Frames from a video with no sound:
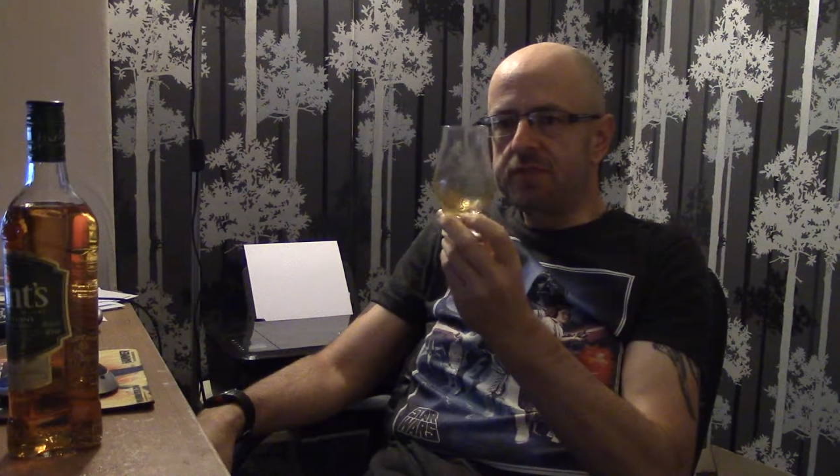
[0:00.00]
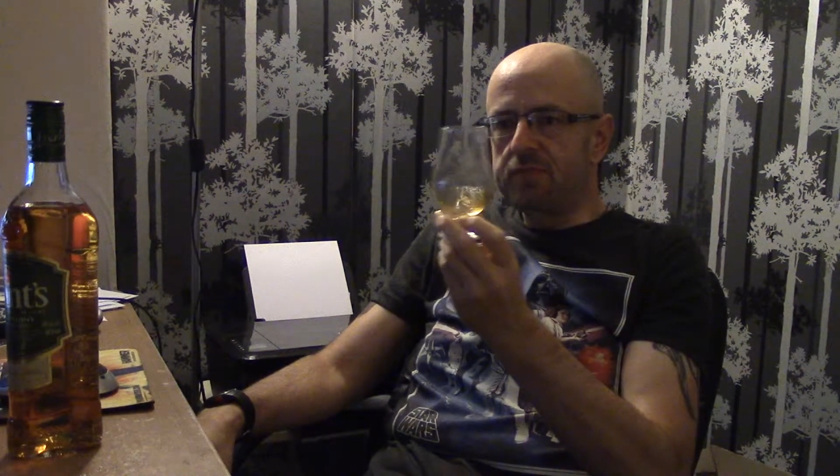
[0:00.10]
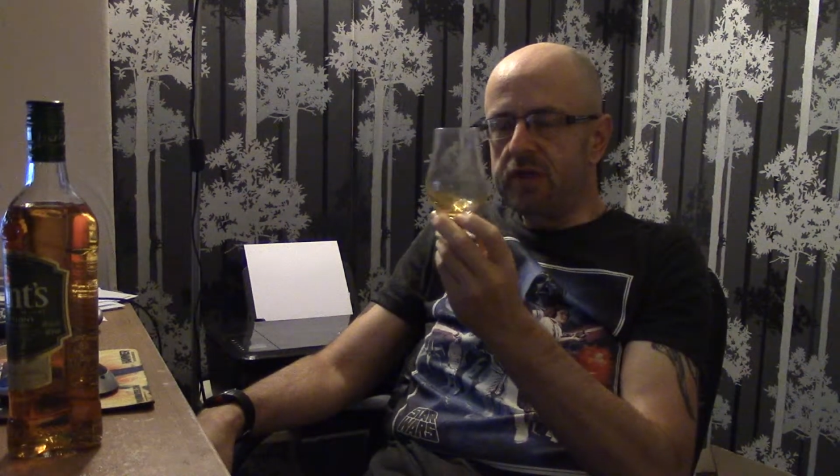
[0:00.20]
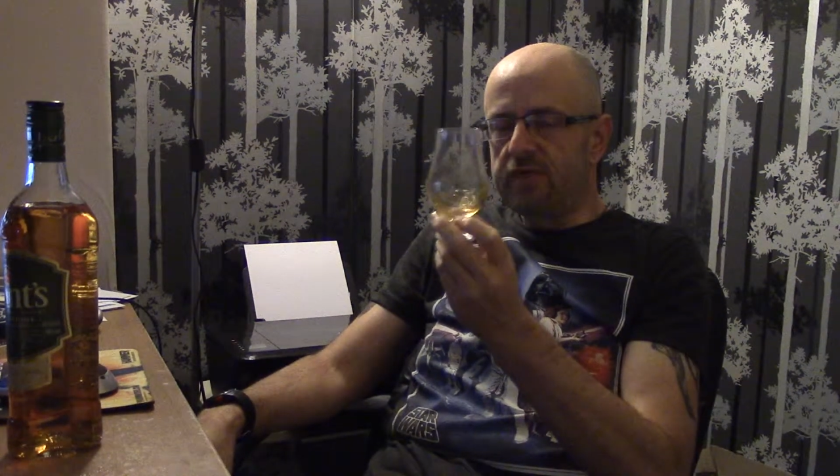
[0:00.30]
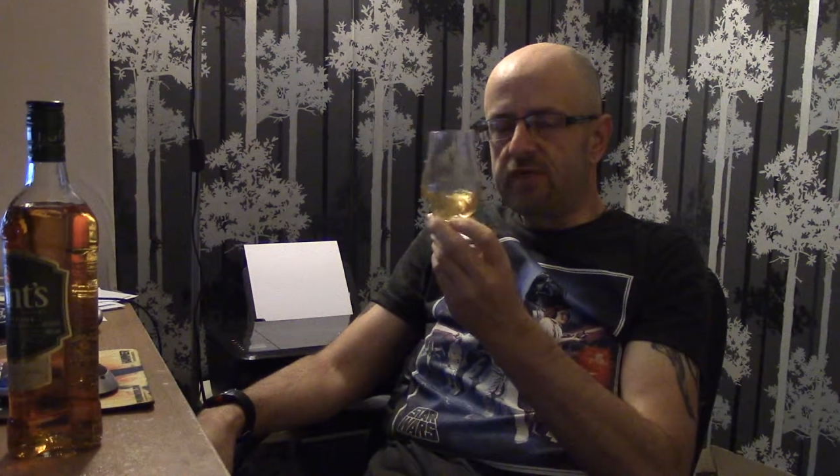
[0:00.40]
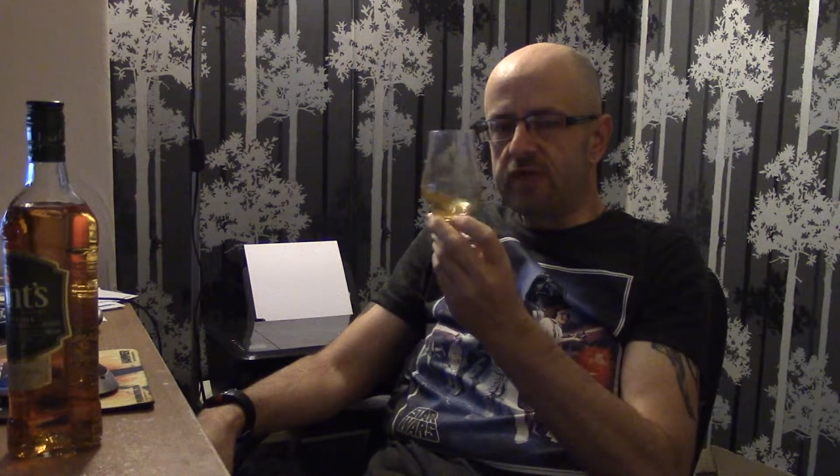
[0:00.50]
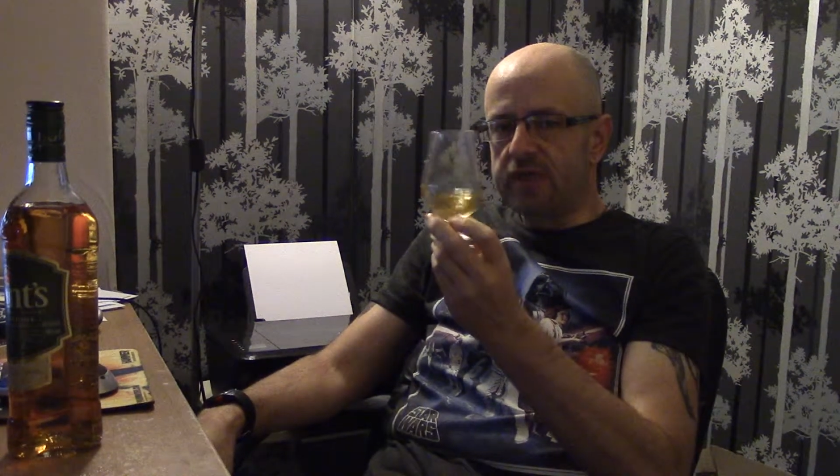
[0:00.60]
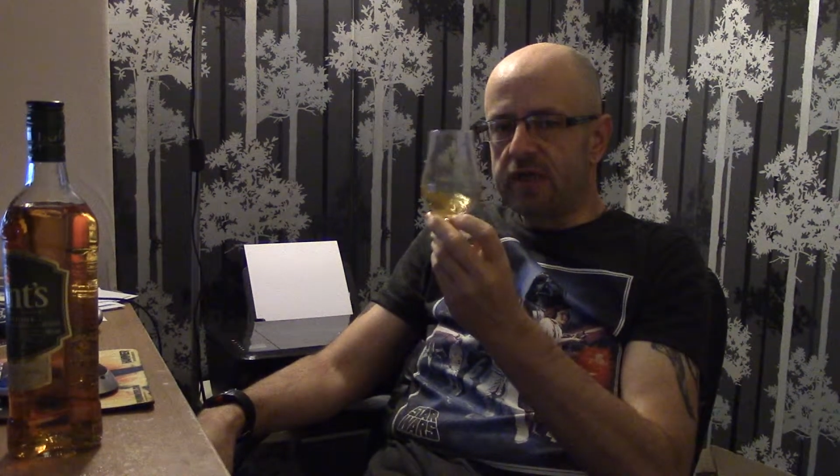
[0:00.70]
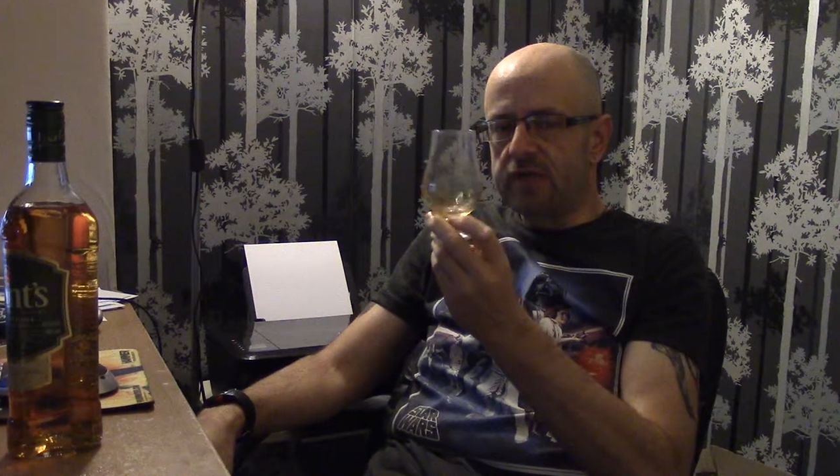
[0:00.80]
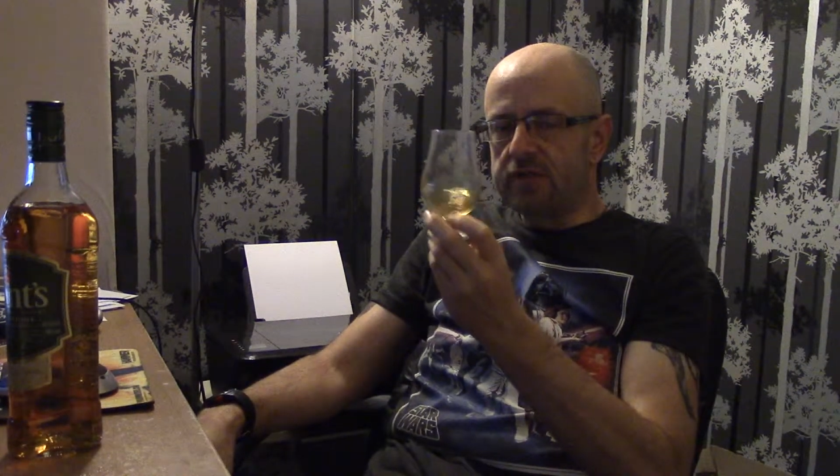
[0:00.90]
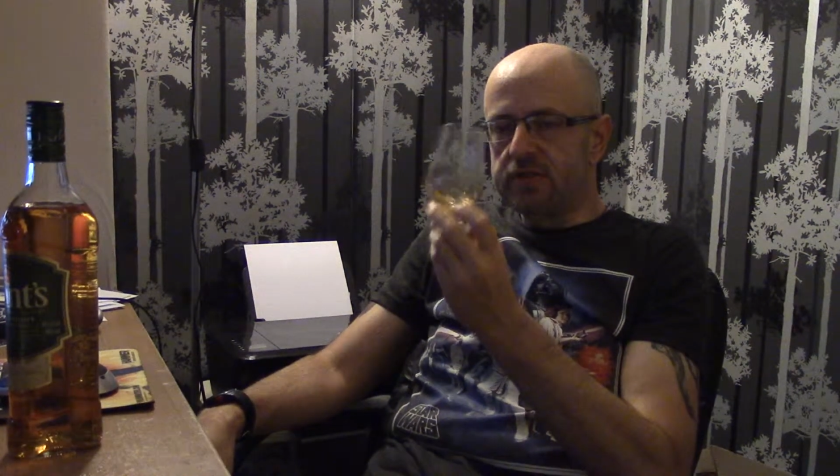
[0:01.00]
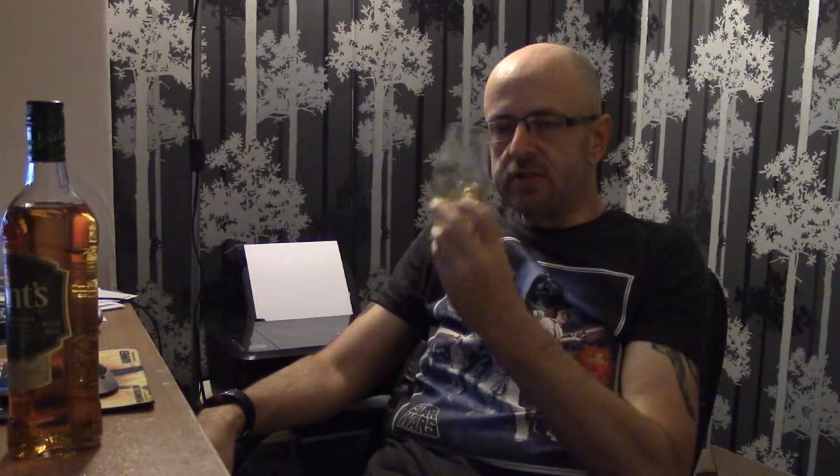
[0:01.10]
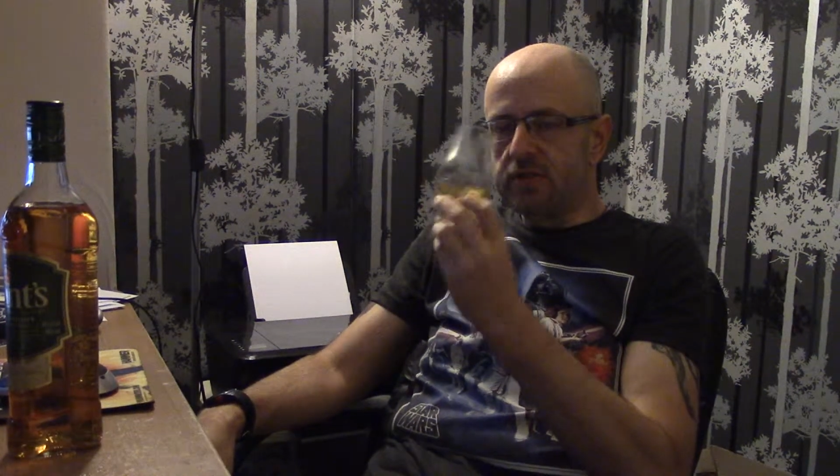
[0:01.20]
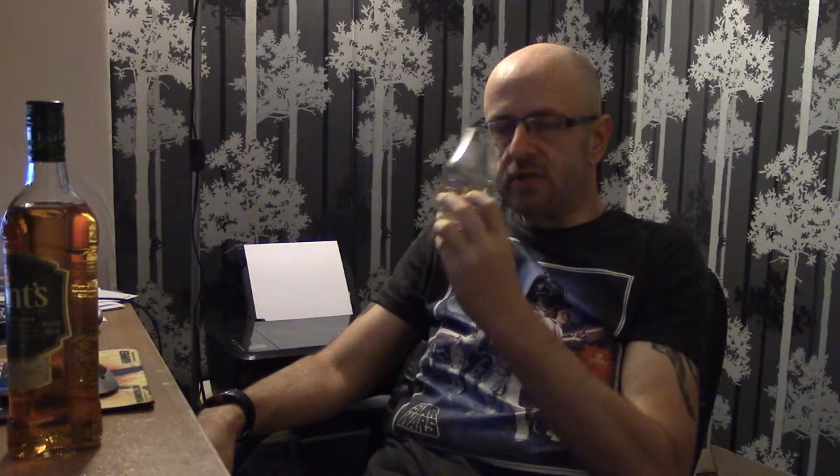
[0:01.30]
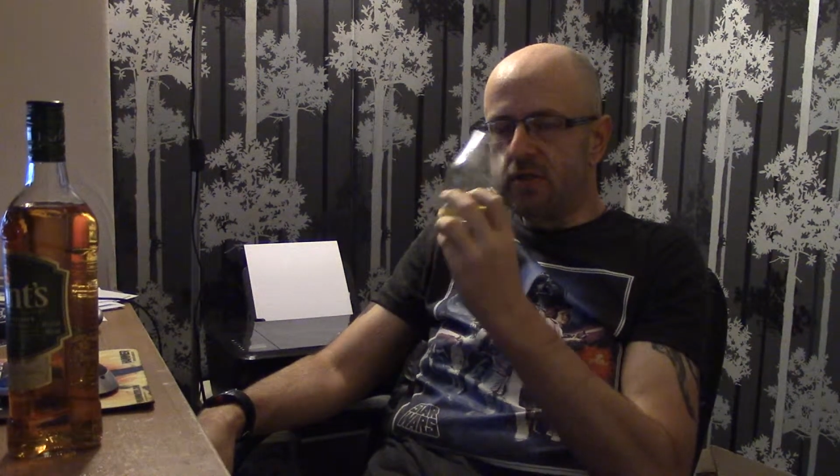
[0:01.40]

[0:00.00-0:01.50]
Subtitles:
breathe for a second or two.